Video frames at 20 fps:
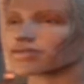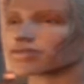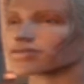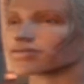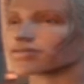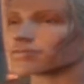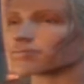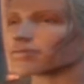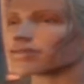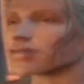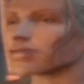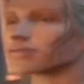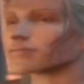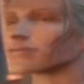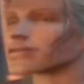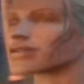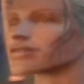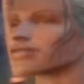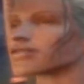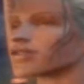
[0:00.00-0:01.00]
being
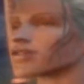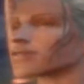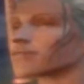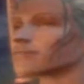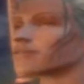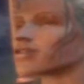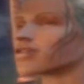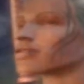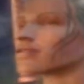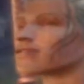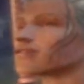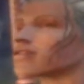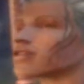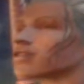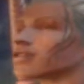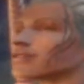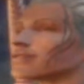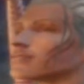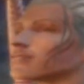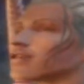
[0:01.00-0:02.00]
spared by a
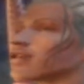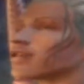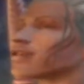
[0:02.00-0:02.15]
benevolent